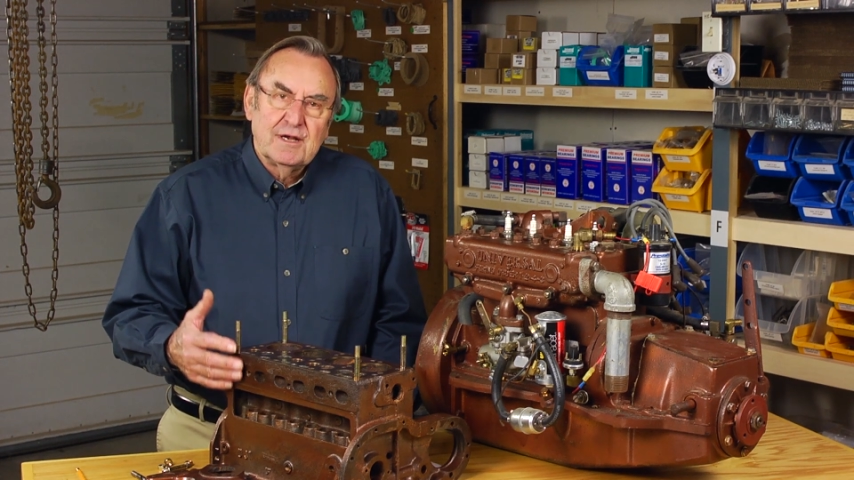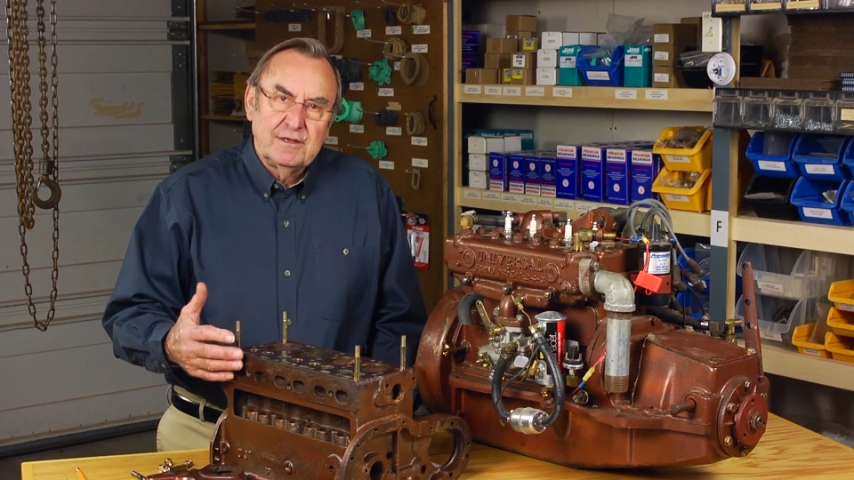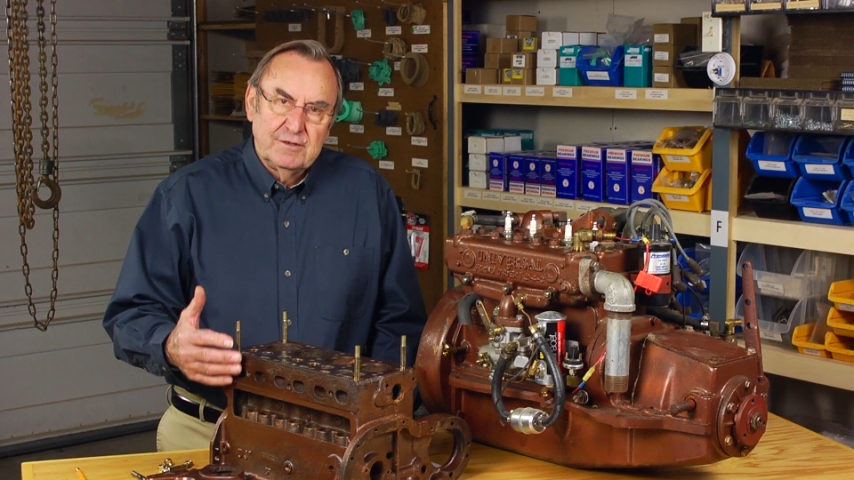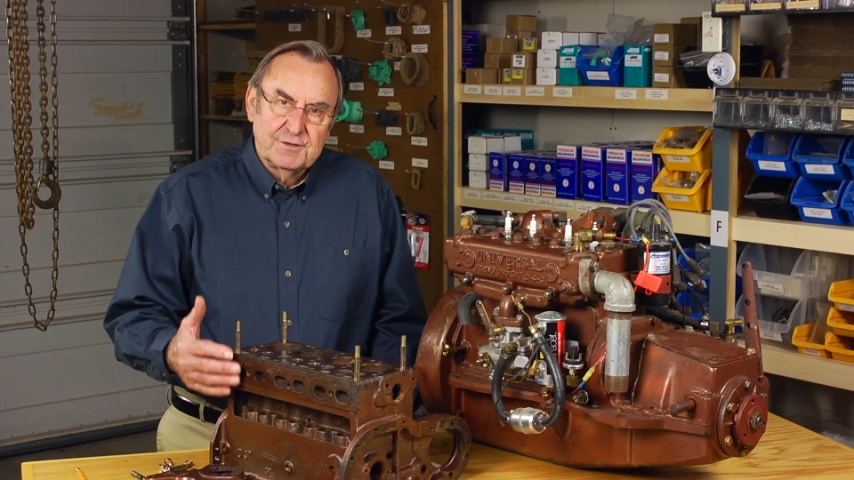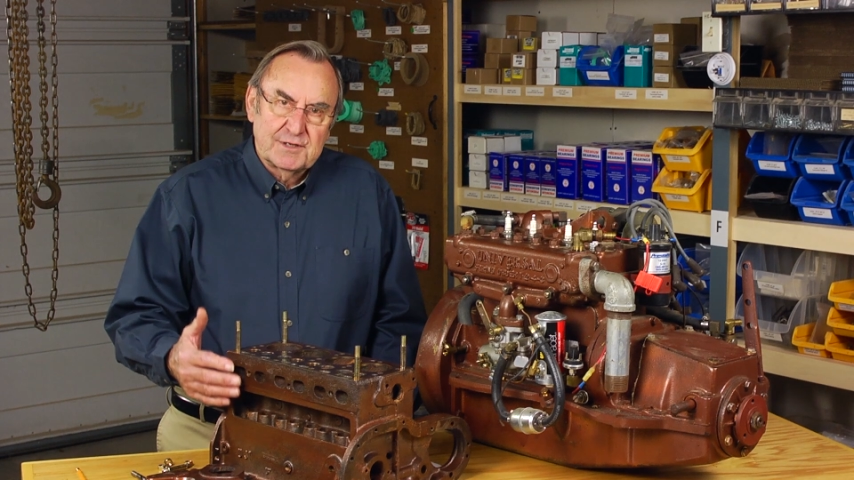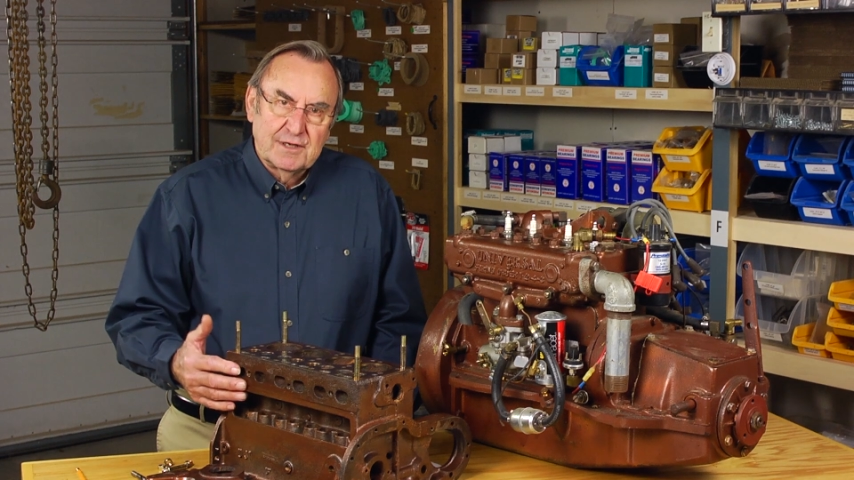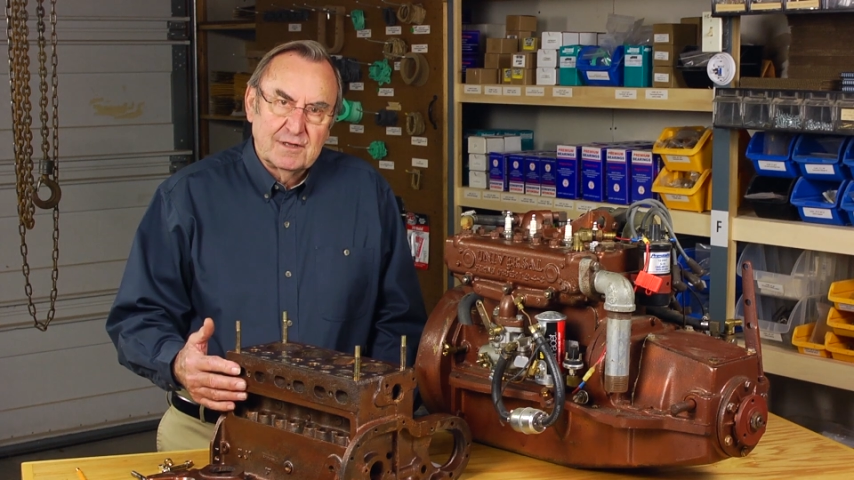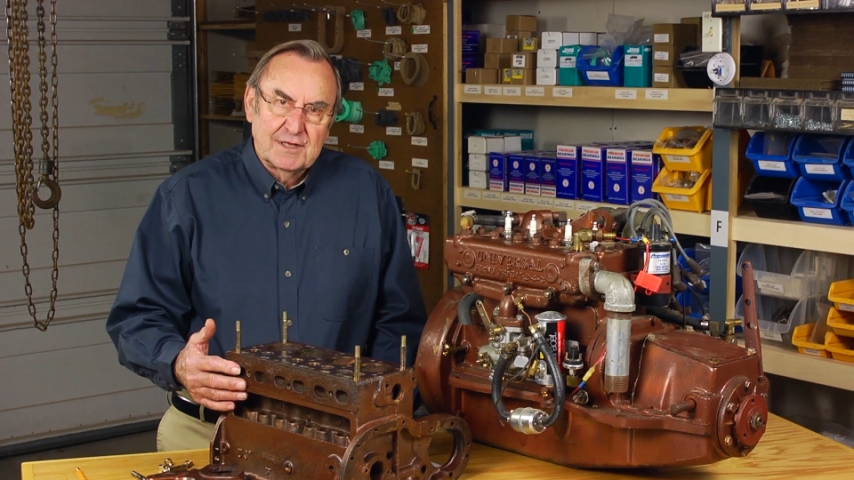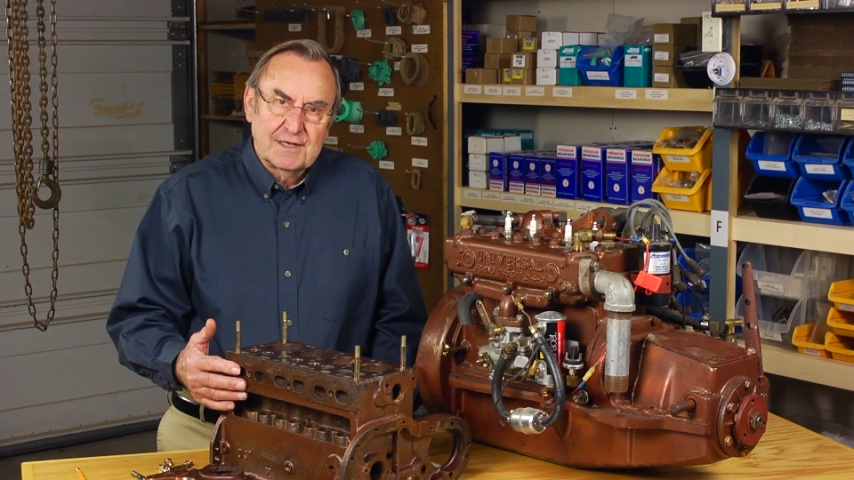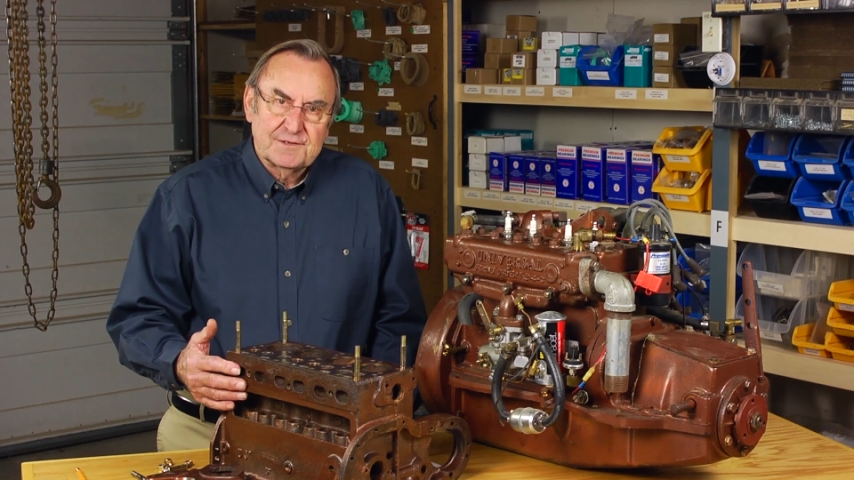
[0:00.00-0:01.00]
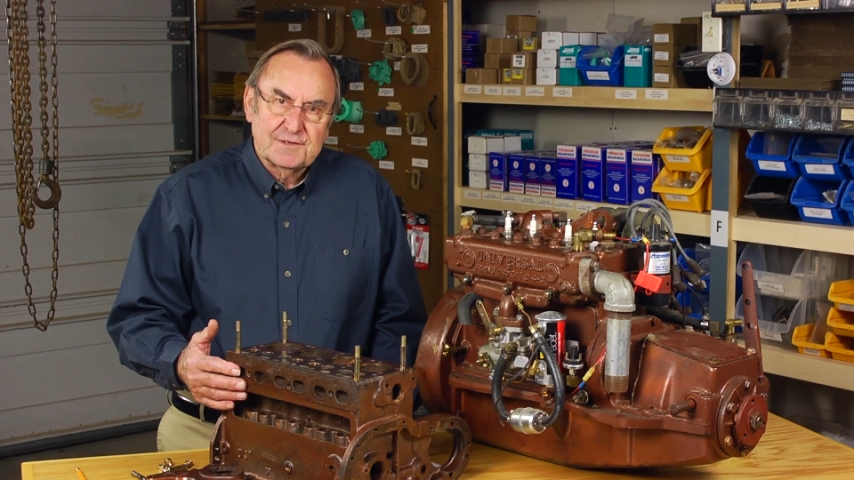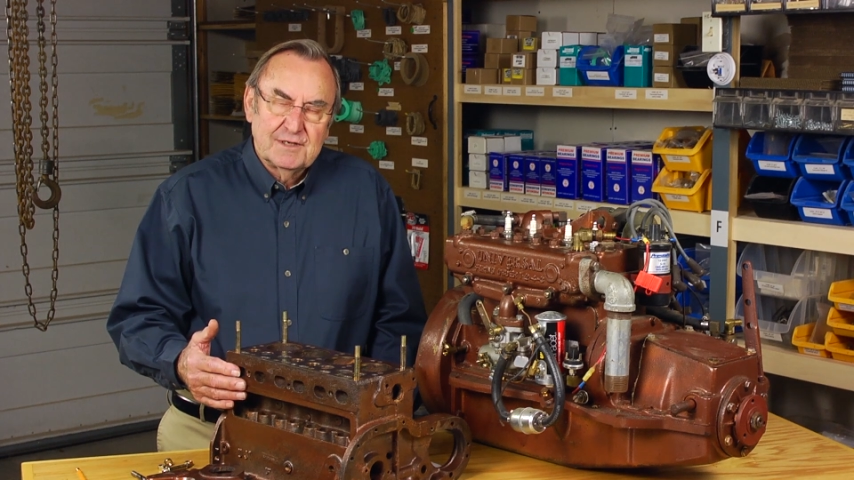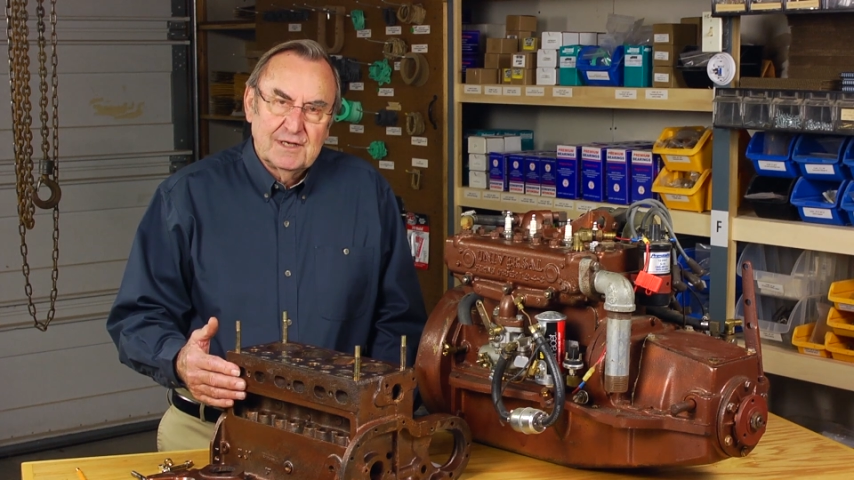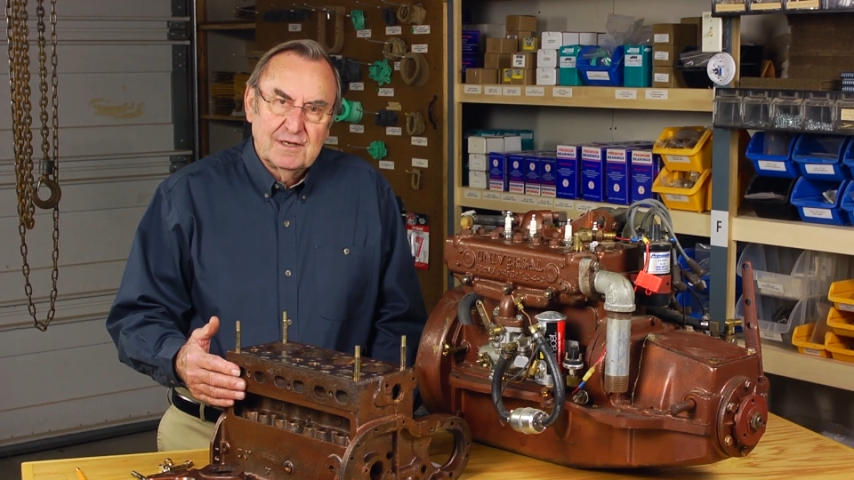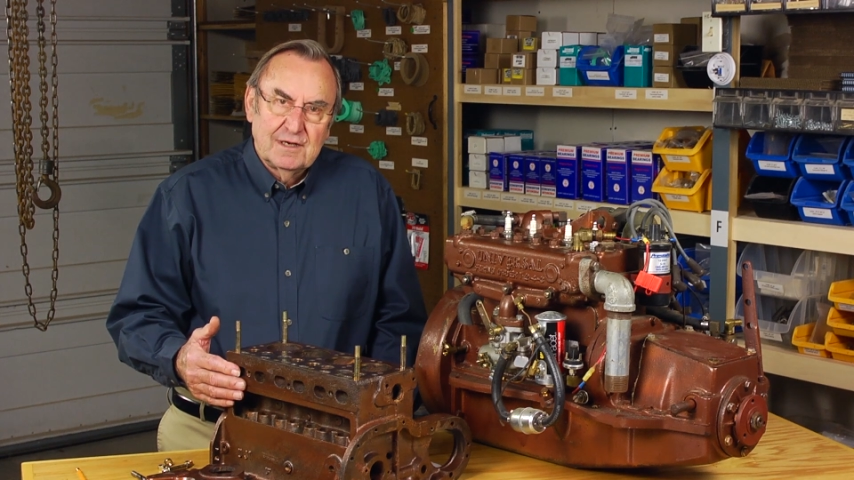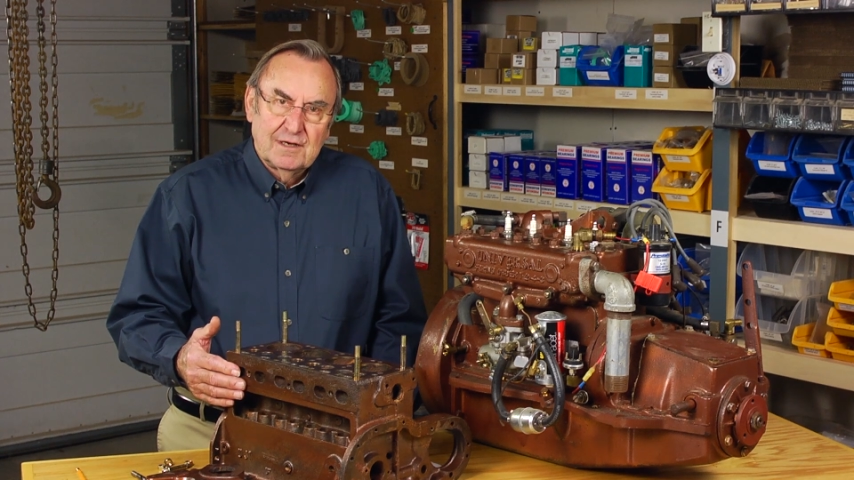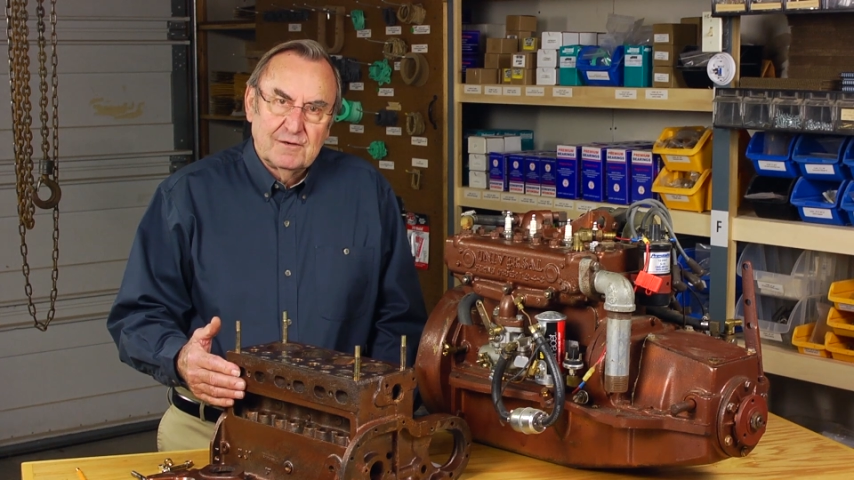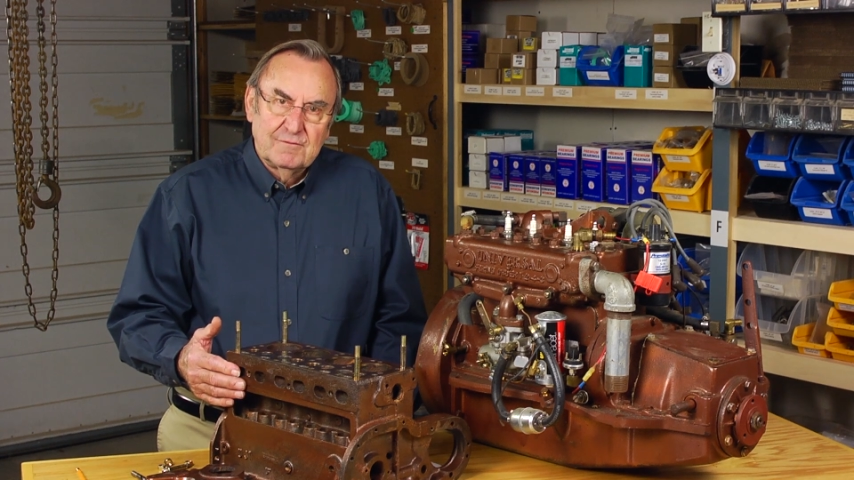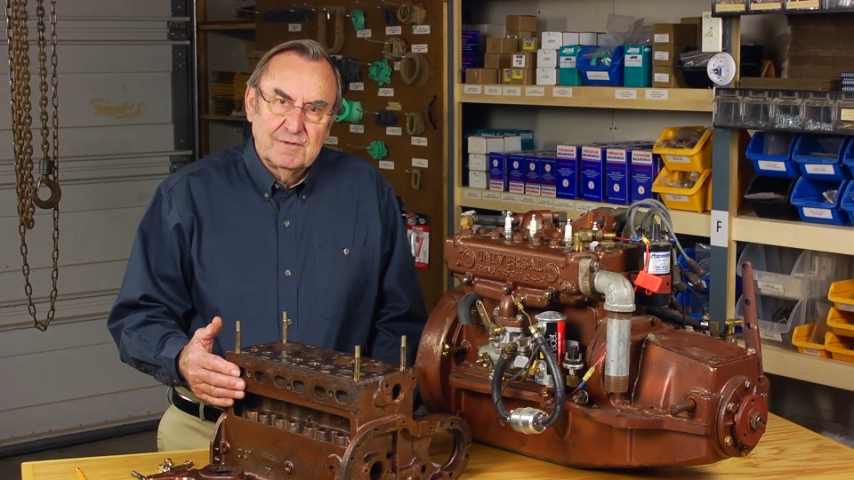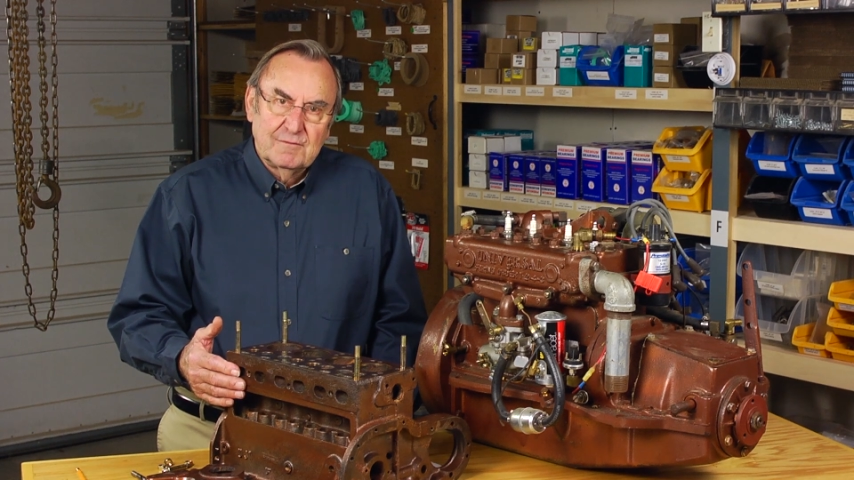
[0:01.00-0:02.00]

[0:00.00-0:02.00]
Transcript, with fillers: using this uh,